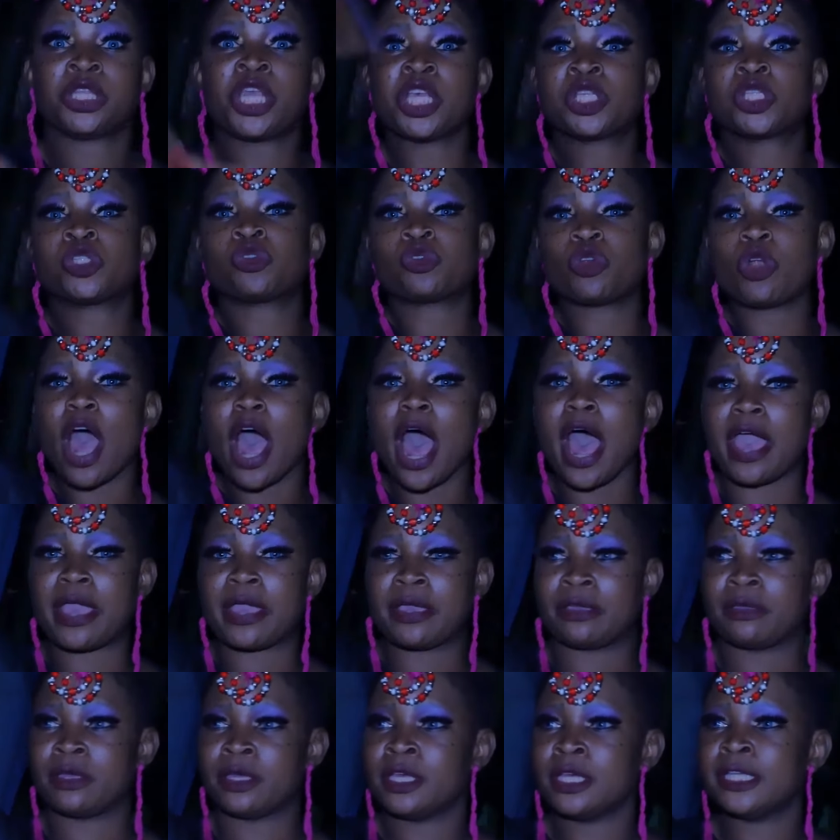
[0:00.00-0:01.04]

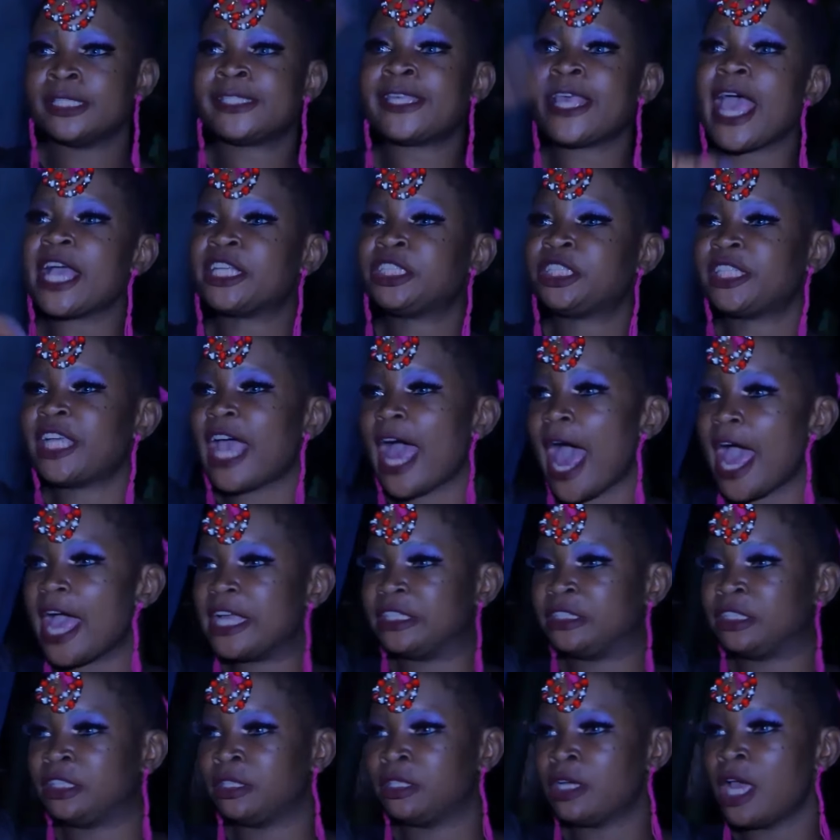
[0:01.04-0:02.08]
destroy, take
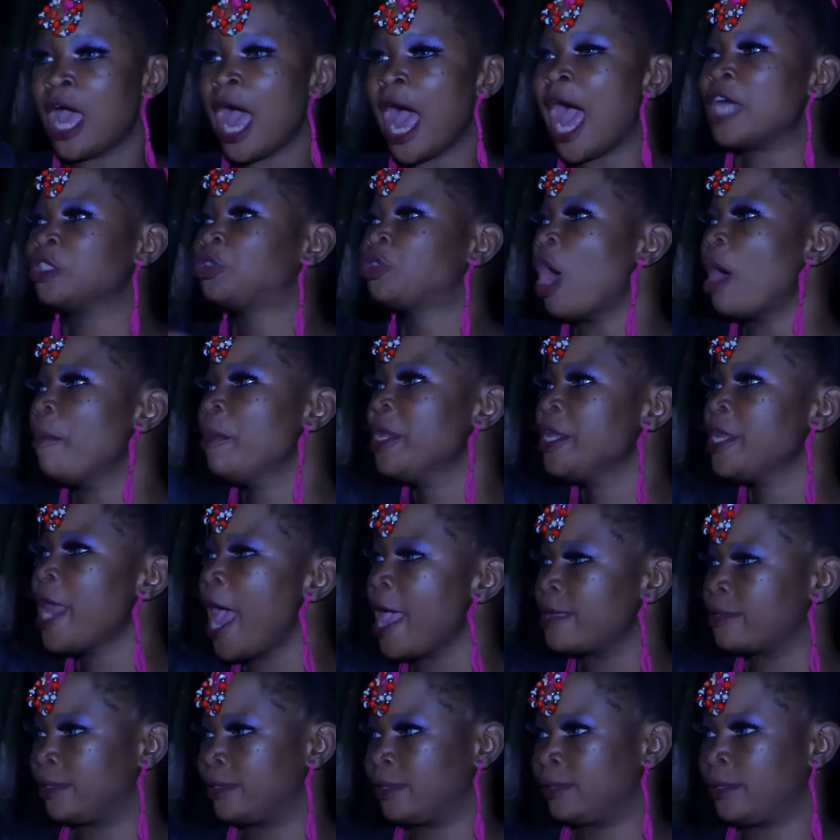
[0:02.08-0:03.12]
charge, and
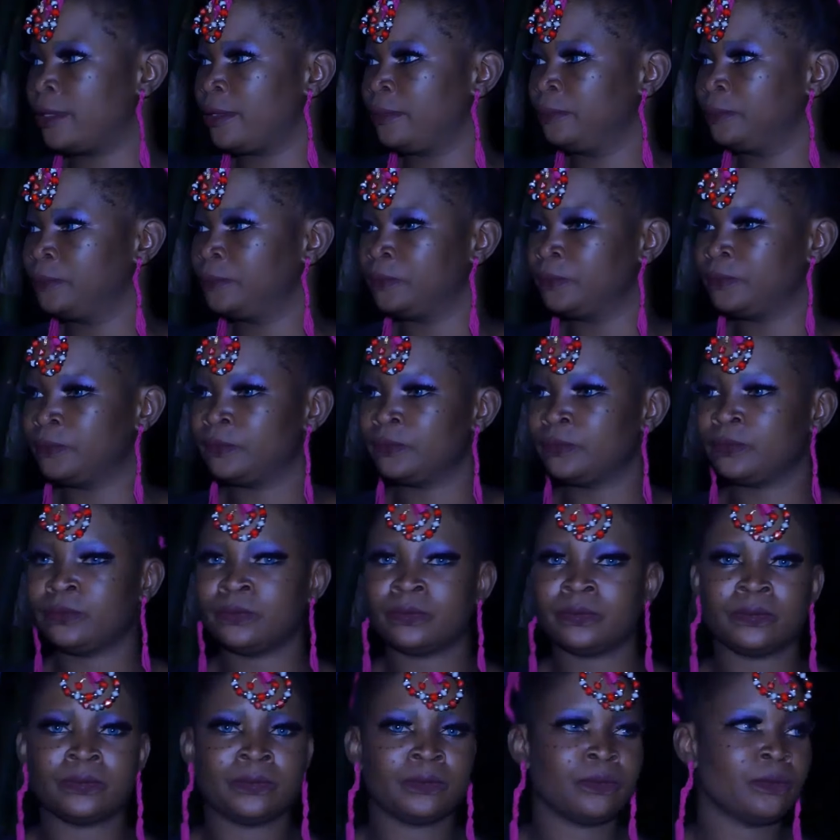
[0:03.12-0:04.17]
dominate.
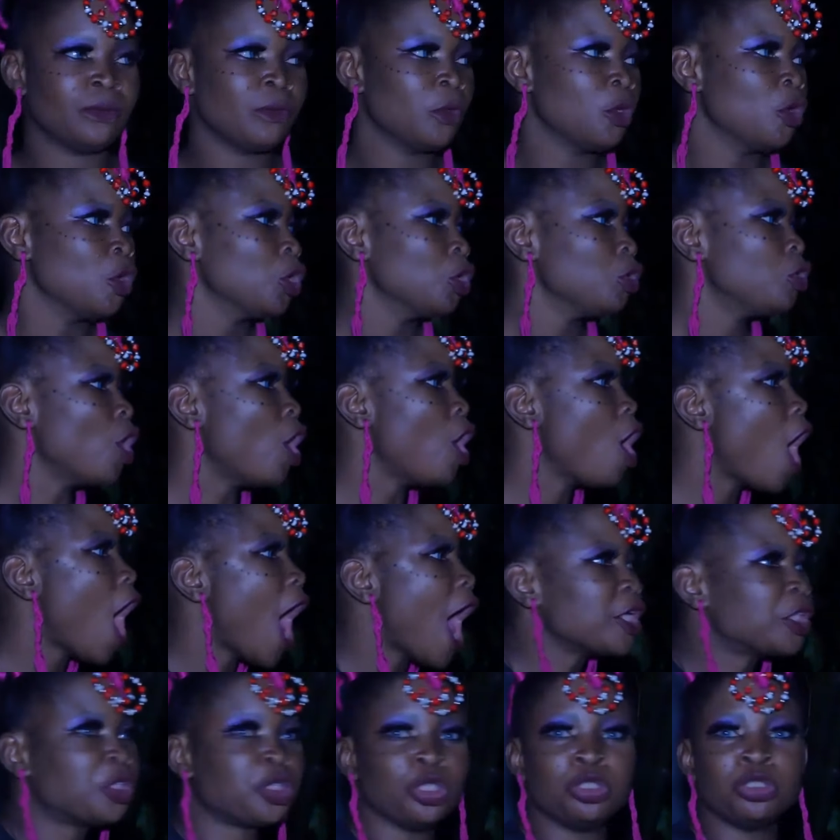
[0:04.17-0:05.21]
You
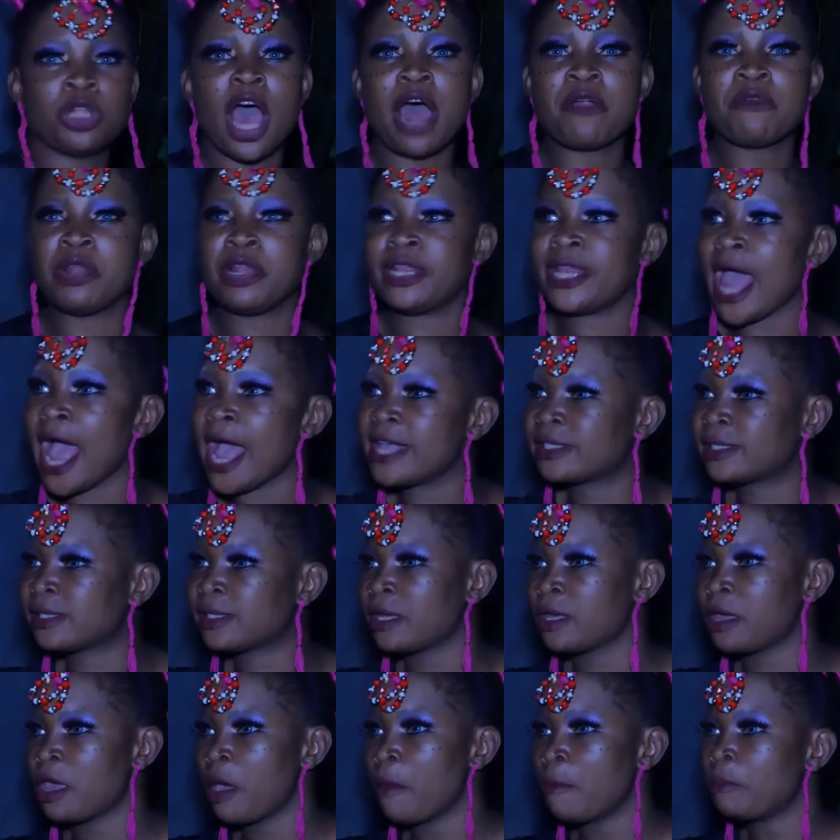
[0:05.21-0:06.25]
all should not
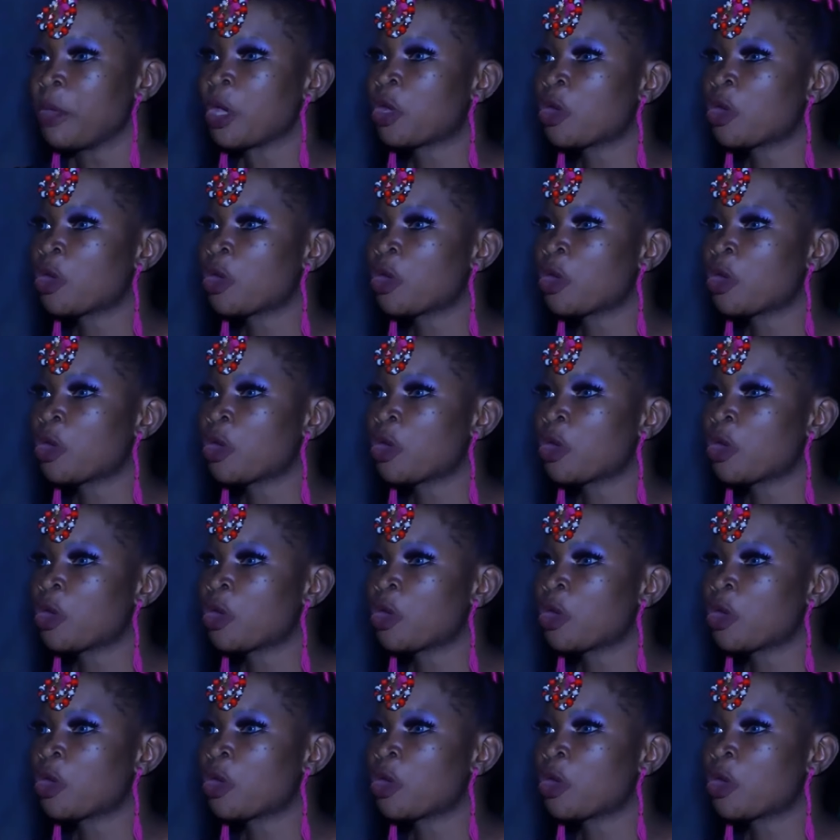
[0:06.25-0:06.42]
relent